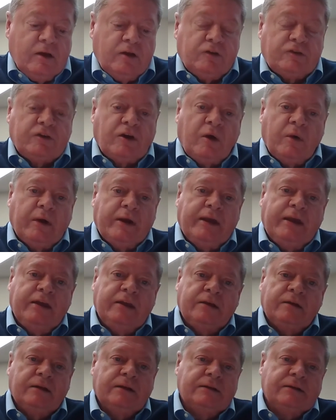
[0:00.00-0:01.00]
So
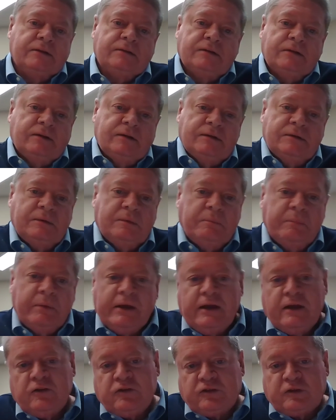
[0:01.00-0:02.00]
he
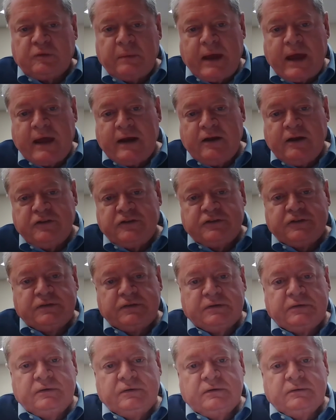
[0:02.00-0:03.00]
begins to
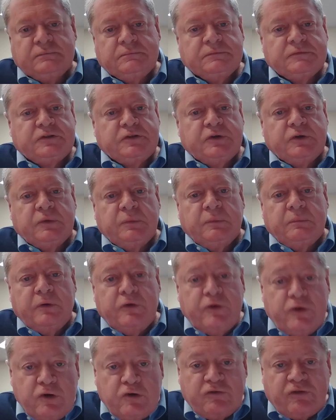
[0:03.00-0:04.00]
manage to
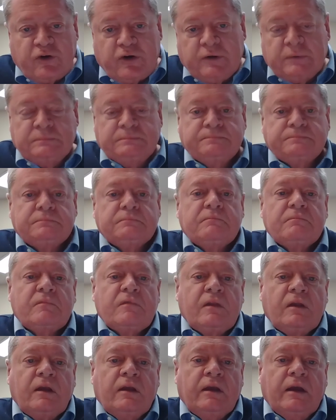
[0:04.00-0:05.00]
maneuver
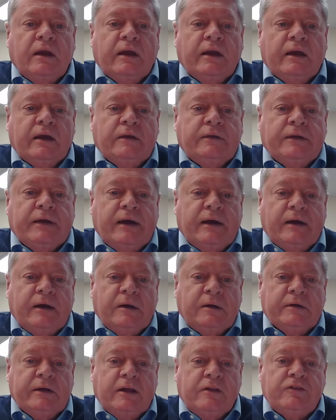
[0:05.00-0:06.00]
and
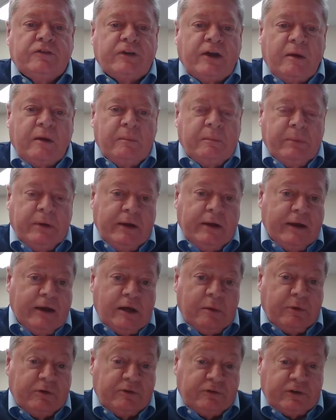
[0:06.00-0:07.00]
uh, ends up being in
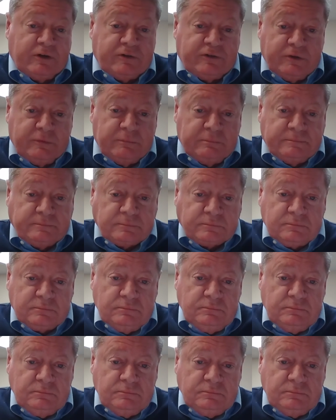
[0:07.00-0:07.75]
a position